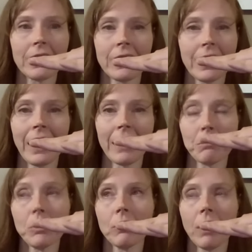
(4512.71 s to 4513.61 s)
they
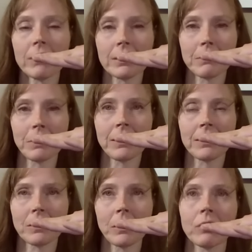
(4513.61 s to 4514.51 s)
can't move obviously
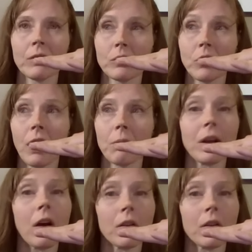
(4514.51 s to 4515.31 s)
because they're going through withdrawal but